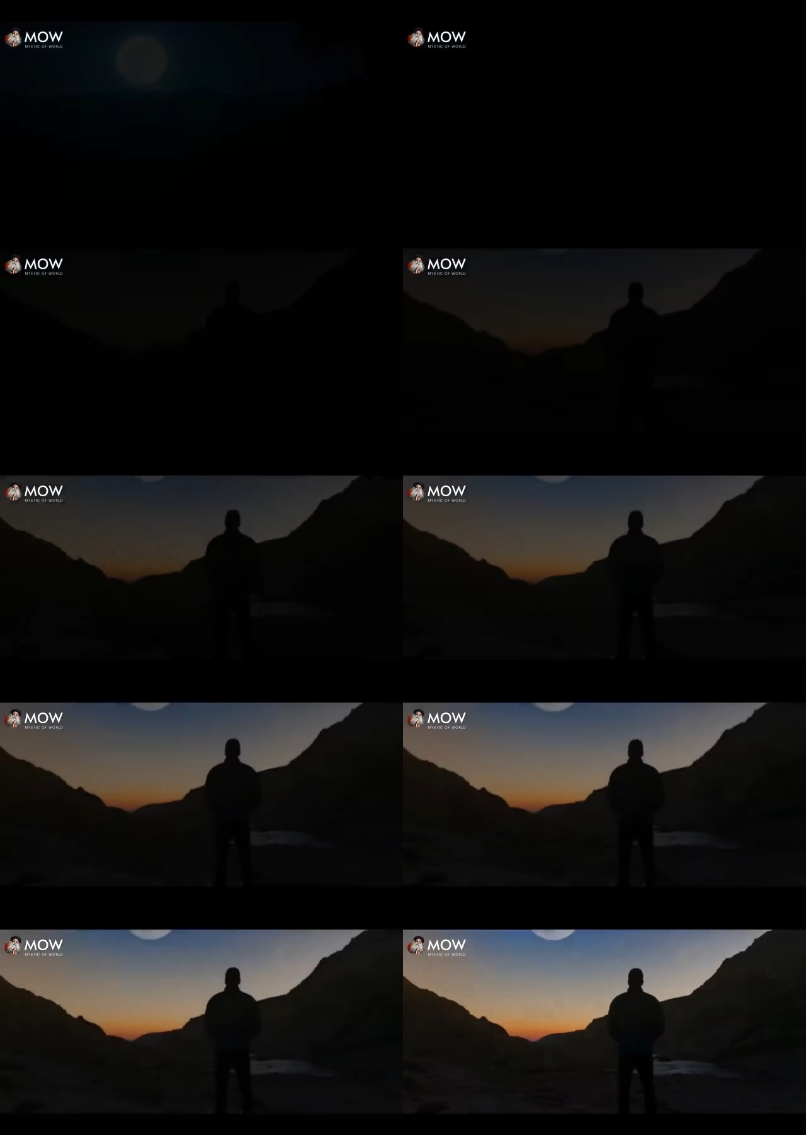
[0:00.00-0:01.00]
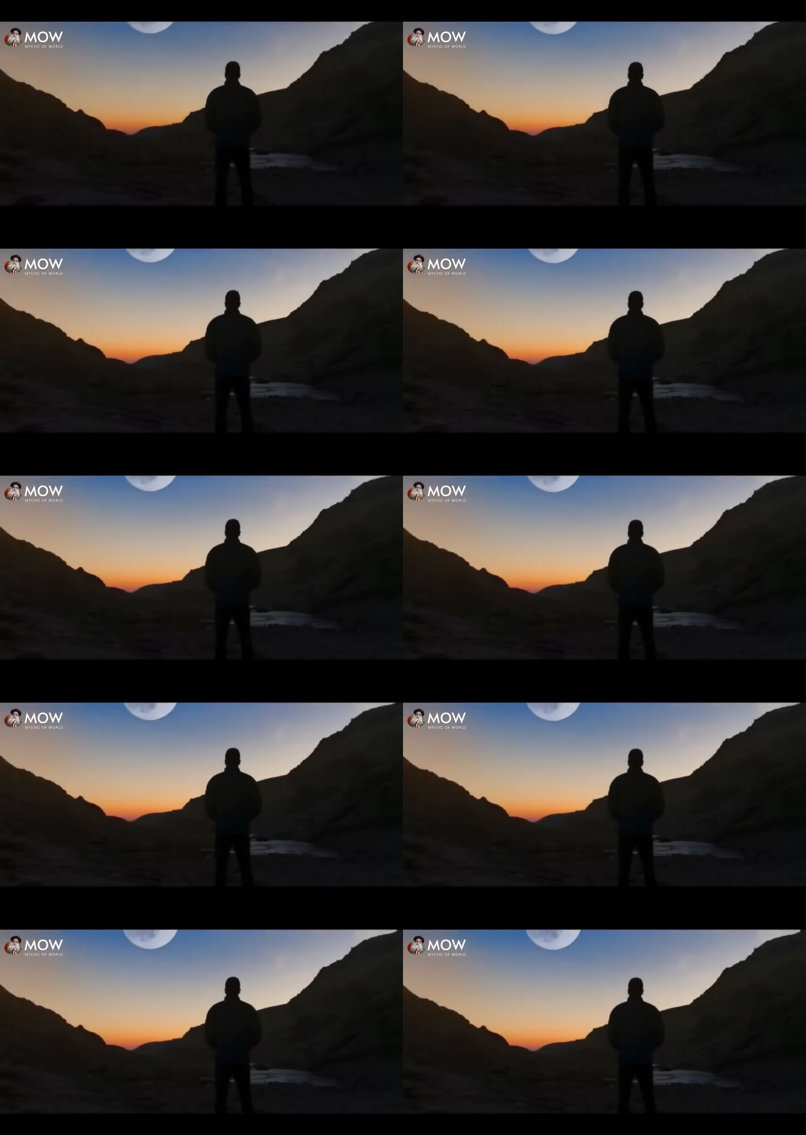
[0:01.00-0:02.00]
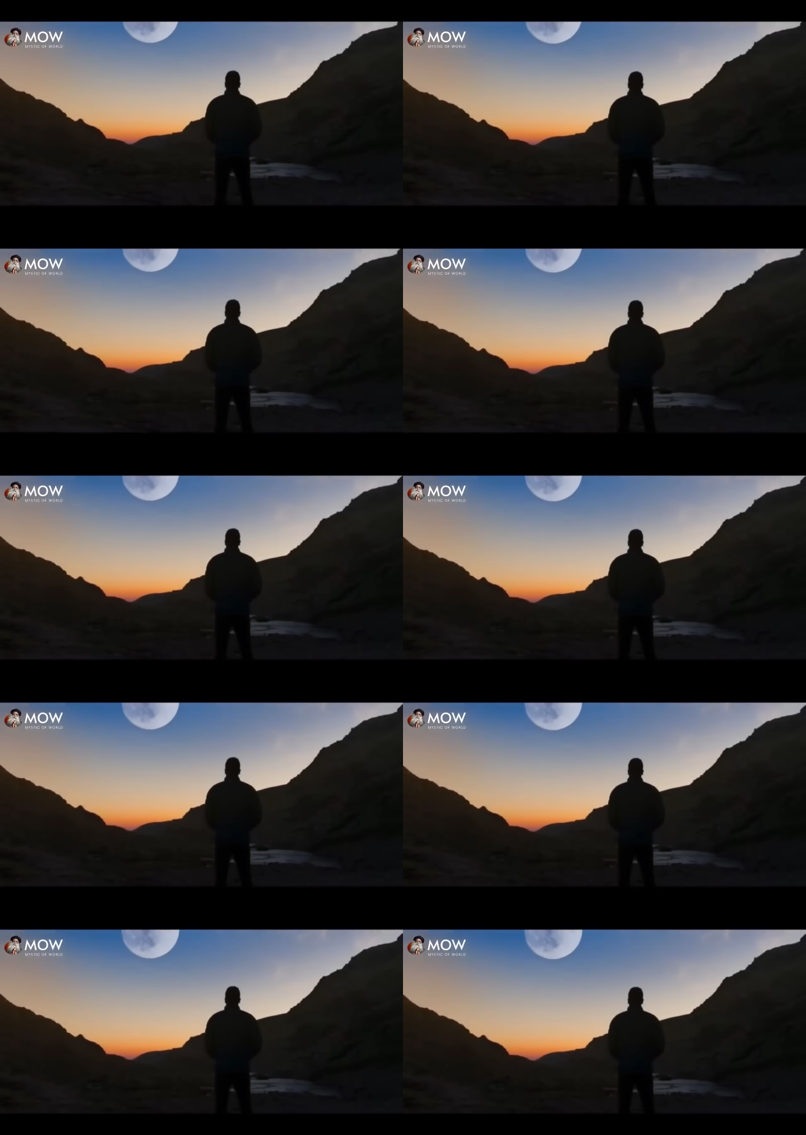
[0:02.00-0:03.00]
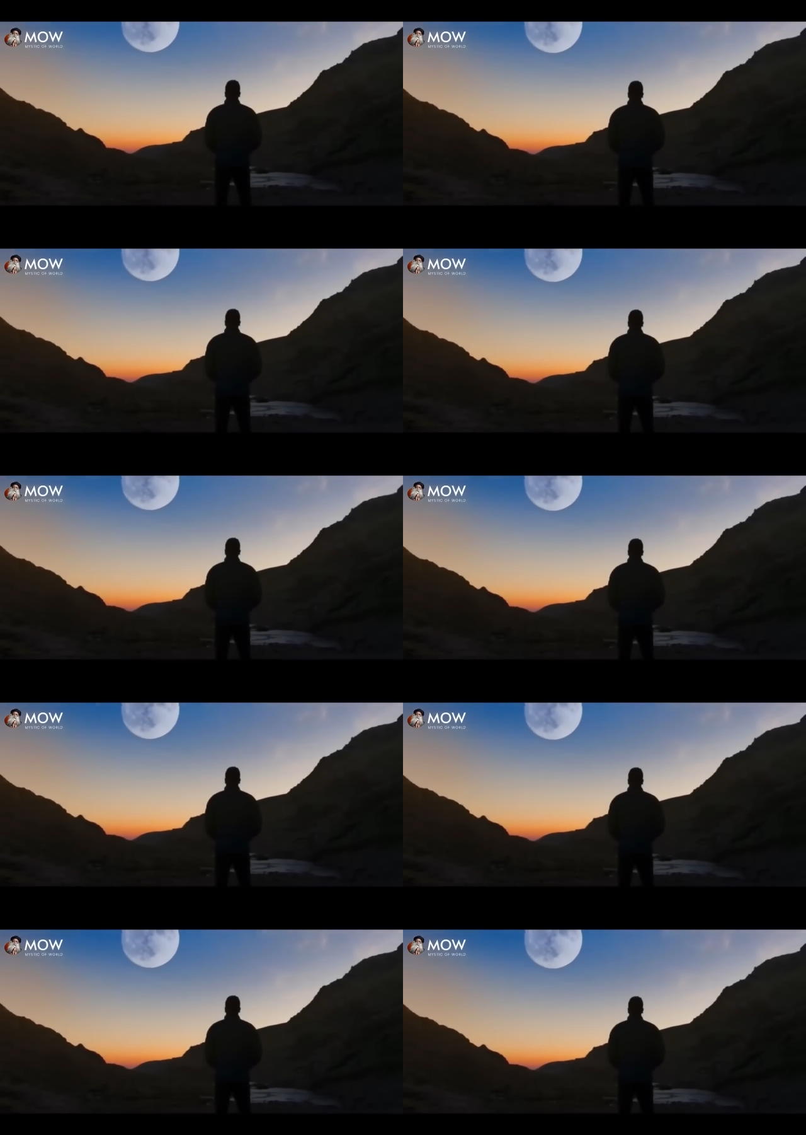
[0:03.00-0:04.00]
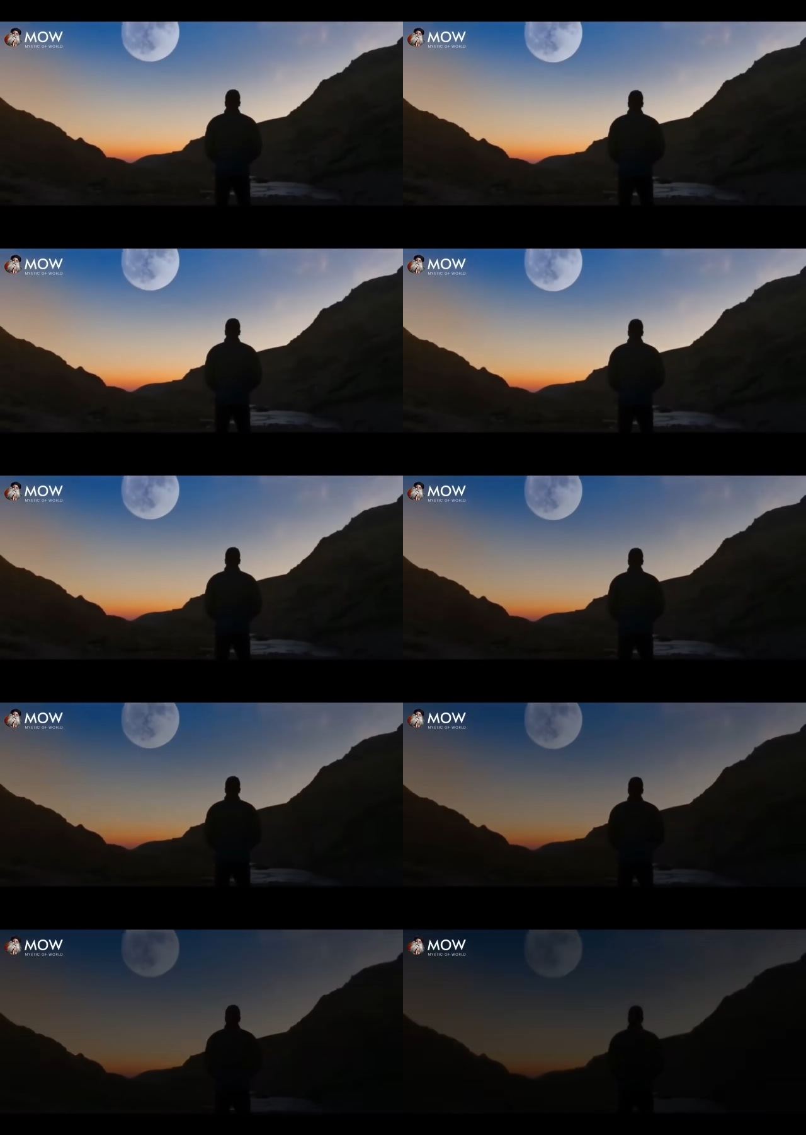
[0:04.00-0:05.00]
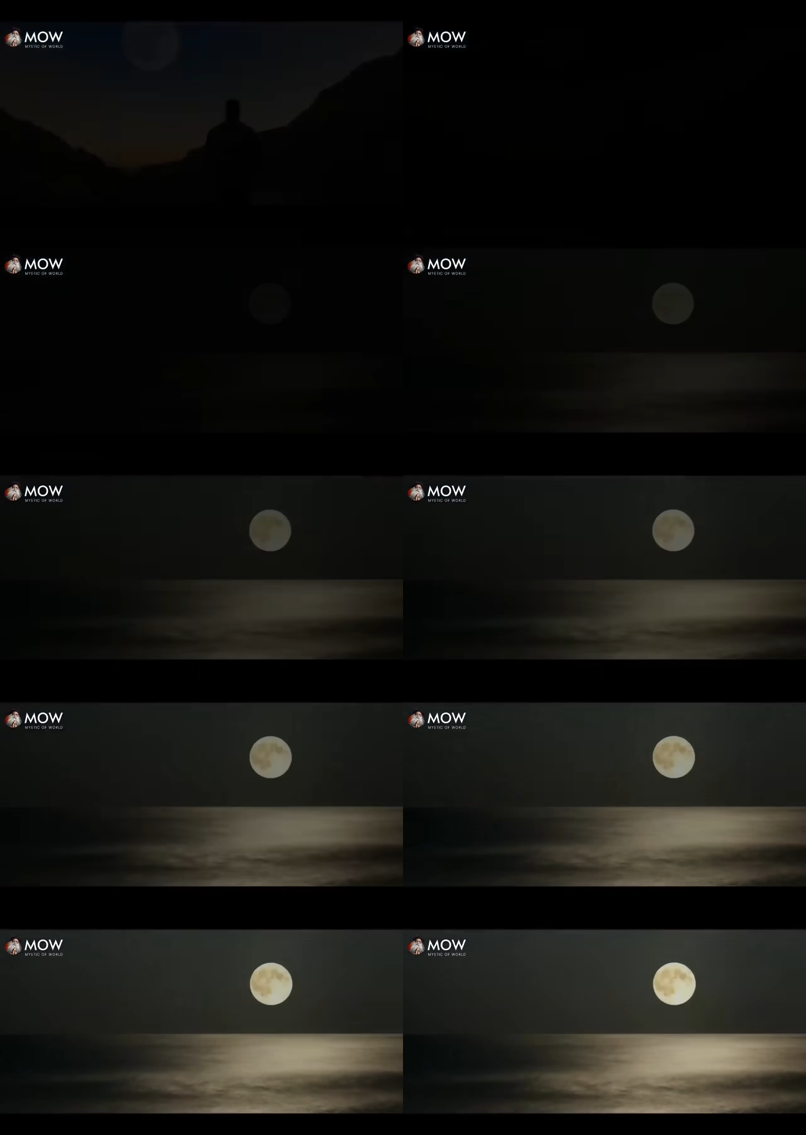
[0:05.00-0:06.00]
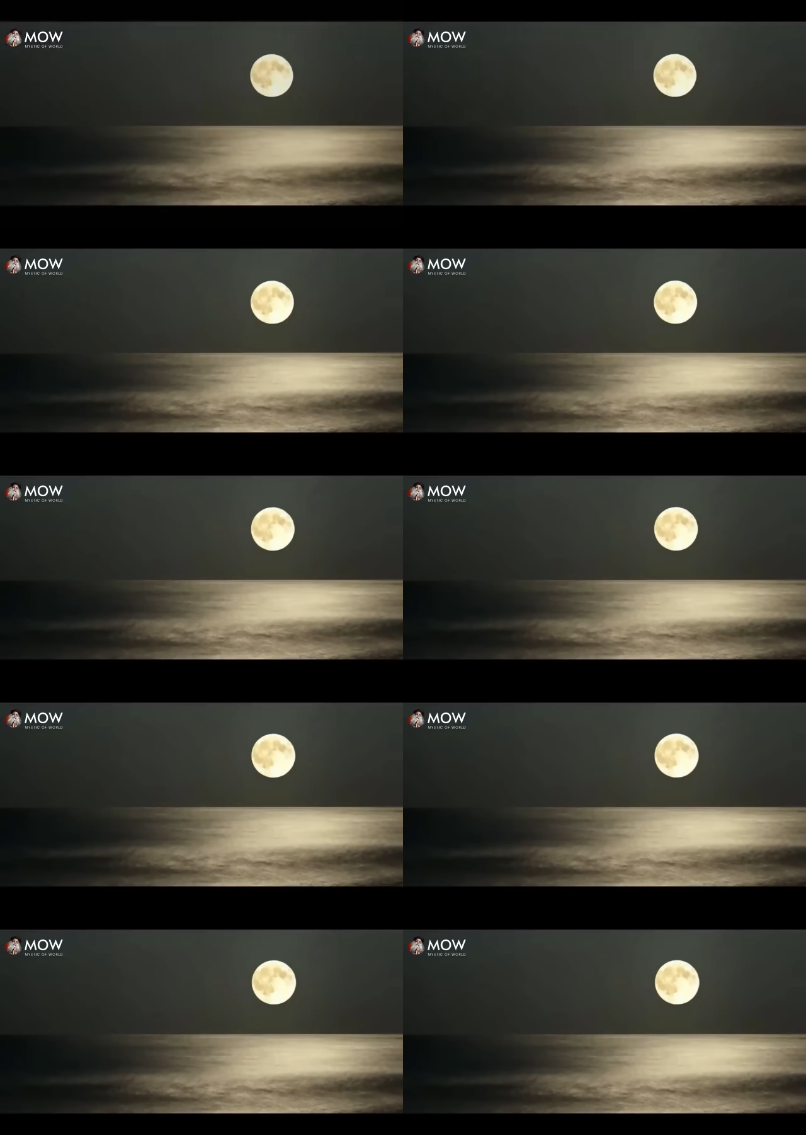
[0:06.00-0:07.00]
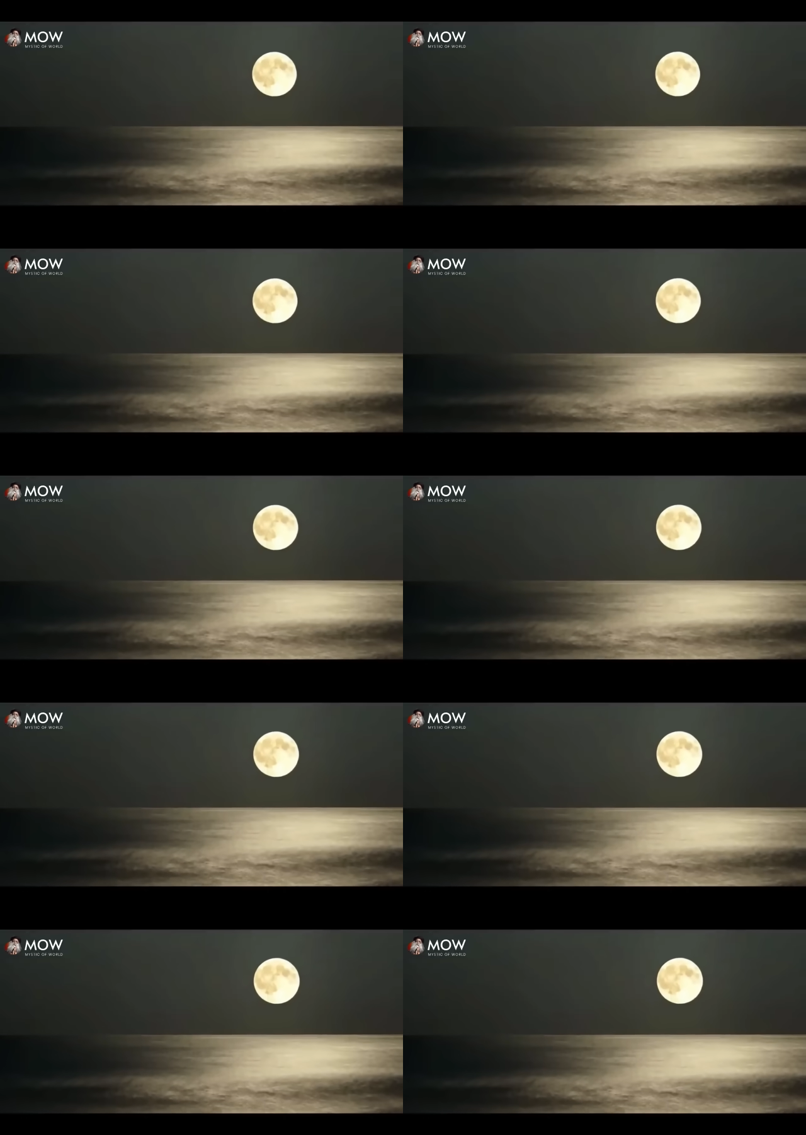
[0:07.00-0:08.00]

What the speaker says: No face is visible, so there are no lips to read.